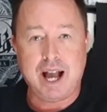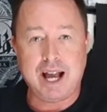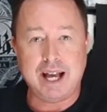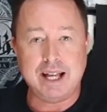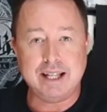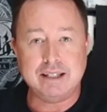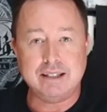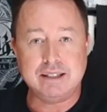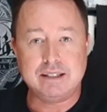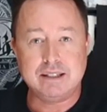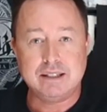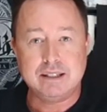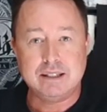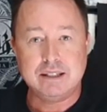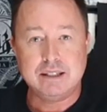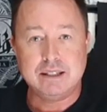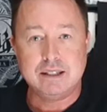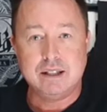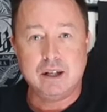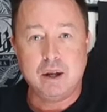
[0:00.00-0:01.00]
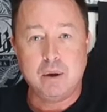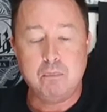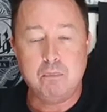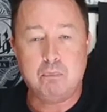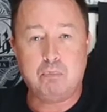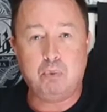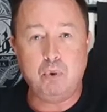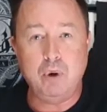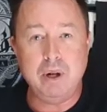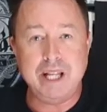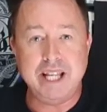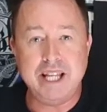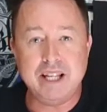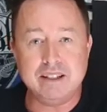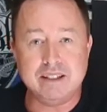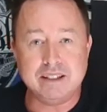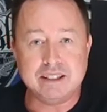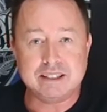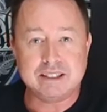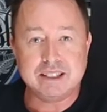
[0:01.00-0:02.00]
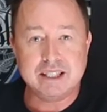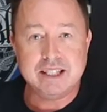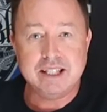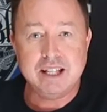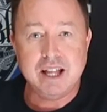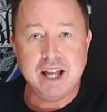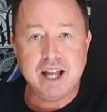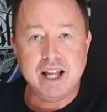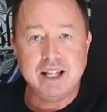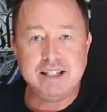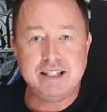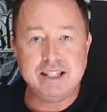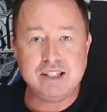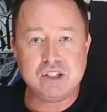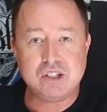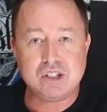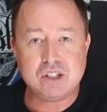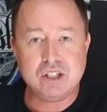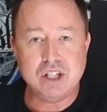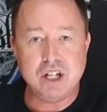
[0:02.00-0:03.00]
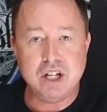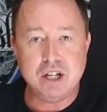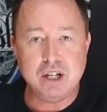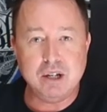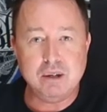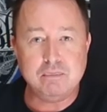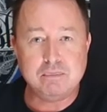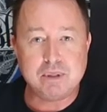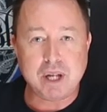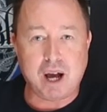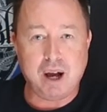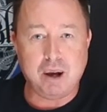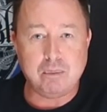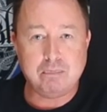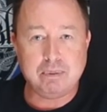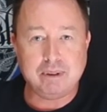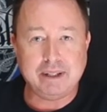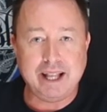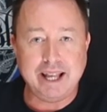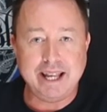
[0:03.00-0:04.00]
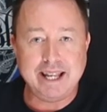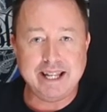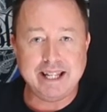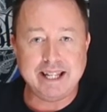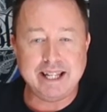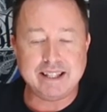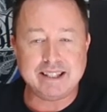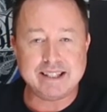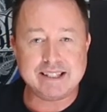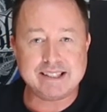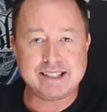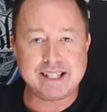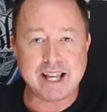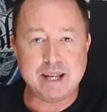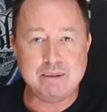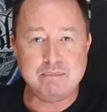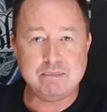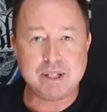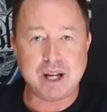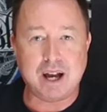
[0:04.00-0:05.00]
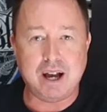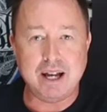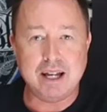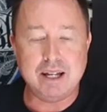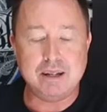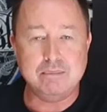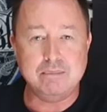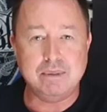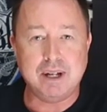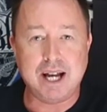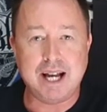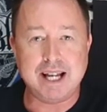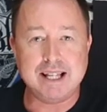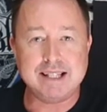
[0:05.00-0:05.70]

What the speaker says: And brilliant! Disturbed are playing at the same time